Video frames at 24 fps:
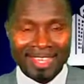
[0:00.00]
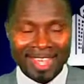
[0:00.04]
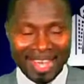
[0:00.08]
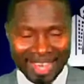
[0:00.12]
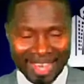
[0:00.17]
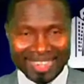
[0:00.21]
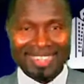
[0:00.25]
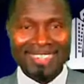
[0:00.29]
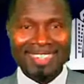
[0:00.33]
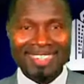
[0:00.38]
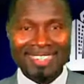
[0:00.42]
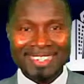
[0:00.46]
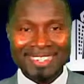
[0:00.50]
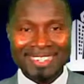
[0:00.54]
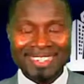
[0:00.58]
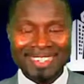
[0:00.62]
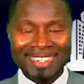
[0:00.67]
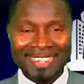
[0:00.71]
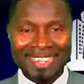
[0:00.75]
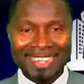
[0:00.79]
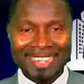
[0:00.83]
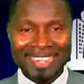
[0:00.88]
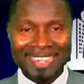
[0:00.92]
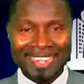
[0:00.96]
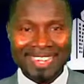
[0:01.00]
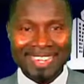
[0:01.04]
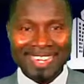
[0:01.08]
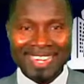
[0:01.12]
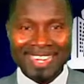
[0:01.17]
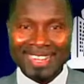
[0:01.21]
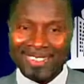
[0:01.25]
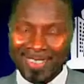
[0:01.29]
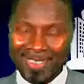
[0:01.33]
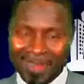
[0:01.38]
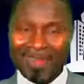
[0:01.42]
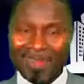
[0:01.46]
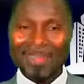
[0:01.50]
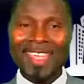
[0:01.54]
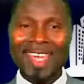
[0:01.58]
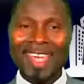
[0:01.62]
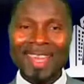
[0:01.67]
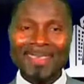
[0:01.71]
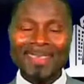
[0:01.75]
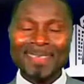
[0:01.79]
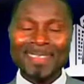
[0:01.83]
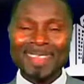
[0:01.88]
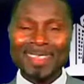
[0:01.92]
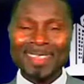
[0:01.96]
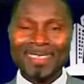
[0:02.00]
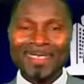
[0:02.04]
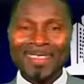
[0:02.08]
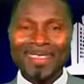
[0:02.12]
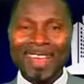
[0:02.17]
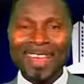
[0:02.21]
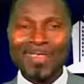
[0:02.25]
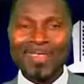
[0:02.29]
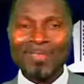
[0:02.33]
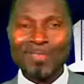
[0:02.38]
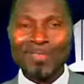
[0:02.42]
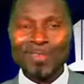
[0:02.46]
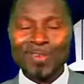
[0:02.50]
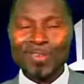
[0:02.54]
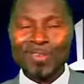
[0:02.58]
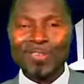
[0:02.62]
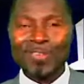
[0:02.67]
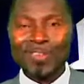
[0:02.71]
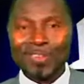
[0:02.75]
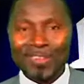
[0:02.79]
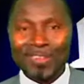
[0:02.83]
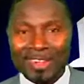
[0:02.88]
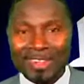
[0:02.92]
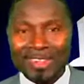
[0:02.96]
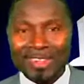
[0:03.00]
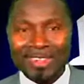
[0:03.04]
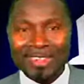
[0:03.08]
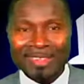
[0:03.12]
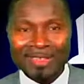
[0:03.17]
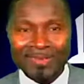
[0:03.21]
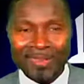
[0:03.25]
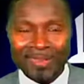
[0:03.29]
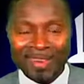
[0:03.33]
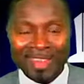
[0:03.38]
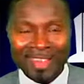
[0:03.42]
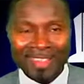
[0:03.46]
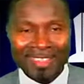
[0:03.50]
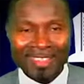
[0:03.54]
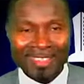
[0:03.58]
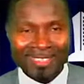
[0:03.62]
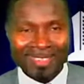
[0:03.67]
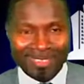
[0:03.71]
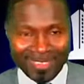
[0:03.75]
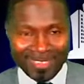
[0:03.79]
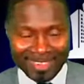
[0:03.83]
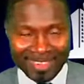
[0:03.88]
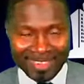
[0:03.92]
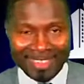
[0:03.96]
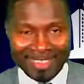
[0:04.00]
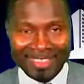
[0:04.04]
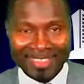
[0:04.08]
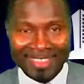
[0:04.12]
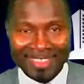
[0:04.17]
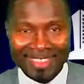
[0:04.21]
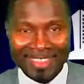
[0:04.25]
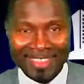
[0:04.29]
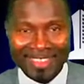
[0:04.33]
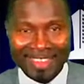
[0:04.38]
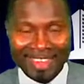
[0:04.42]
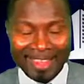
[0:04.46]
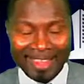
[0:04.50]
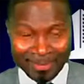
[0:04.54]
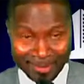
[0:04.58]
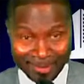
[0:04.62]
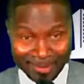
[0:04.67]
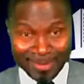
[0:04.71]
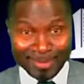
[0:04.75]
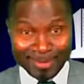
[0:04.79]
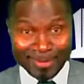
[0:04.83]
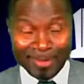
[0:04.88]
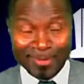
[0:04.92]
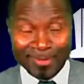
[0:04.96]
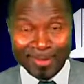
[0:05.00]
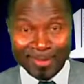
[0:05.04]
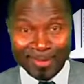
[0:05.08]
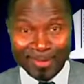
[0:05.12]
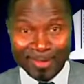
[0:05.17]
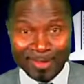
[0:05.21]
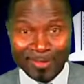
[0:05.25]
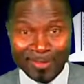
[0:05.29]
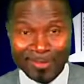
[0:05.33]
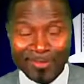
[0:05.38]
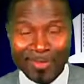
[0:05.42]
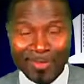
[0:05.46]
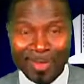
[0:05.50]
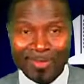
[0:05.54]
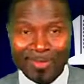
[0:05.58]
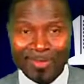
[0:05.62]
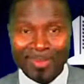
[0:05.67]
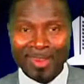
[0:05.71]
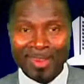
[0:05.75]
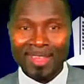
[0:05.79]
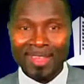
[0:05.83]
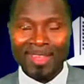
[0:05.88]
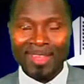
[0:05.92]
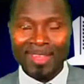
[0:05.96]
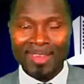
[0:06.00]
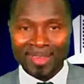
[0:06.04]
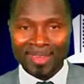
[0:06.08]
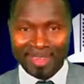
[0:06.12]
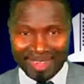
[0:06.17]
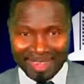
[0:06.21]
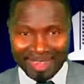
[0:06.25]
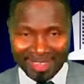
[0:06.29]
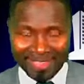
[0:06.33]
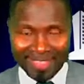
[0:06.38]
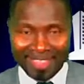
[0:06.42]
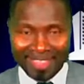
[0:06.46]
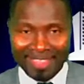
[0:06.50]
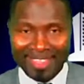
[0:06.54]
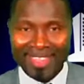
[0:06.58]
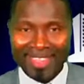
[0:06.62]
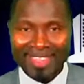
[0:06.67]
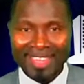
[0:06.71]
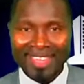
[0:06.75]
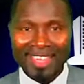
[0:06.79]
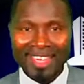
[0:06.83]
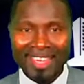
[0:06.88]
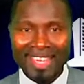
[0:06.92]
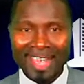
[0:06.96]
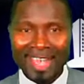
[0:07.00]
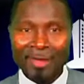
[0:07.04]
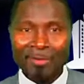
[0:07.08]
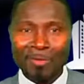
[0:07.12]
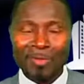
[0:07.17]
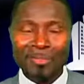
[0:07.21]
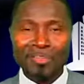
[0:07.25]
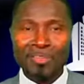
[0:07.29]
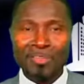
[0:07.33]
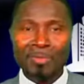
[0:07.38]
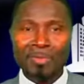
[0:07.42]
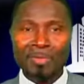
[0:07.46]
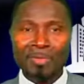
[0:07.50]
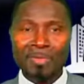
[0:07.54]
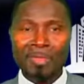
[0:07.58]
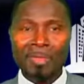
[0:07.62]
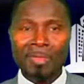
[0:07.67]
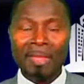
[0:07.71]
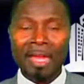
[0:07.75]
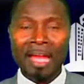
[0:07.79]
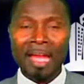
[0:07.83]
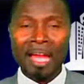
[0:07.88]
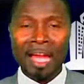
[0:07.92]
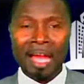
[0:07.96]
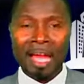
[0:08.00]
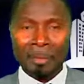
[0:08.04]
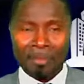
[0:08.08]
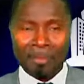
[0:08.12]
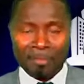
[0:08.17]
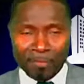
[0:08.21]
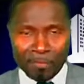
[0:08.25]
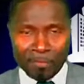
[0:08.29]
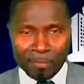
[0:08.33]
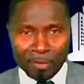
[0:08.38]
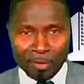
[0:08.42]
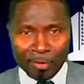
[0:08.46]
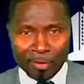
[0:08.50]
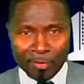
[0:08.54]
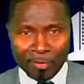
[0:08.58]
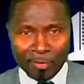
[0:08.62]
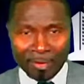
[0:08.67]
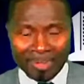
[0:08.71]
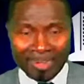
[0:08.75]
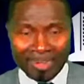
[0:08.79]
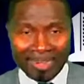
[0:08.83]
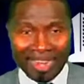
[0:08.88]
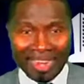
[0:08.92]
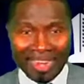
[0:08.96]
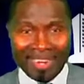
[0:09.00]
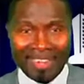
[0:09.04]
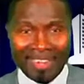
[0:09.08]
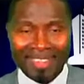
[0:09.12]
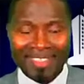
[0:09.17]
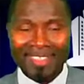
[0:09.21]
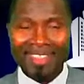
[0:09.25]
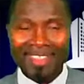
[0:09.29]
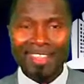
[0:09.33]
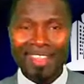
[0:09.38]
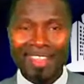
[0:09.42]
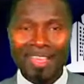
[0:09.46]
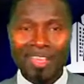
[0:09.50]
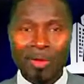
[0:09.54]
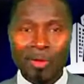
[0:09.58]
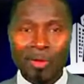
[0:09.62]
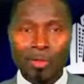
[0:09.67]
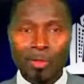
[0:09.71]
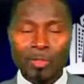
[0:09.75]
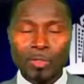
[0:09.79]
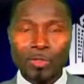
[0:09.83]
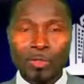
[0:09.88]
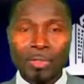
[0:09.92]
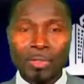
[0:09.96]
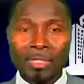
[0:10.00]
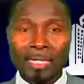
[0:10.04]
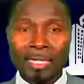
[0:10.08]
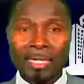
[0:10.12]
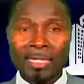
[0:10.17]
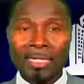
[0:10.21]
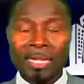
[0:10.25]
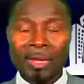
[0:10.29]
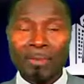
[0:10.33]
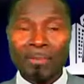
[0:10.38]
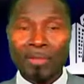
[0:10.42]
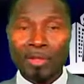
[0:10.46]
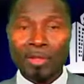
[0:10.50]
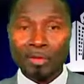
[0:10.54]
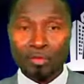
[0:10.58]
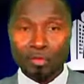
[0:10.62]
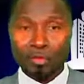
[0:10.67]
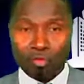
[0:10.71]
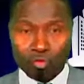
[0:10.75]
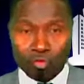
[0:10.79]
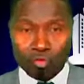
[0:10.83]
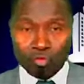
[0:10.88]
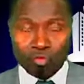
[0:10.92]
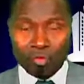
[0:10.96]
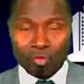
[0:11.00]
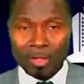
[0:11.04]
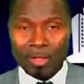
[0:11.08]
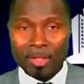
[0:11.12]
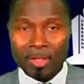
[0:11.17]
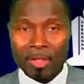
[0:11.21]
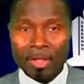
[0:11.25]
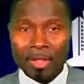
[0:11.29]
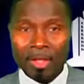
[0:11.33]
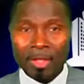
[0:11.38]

And sometimes it's quite frustrating for us lawyers, especially those of us who are very honest and want to be upfront with clients, want to tell them the truth,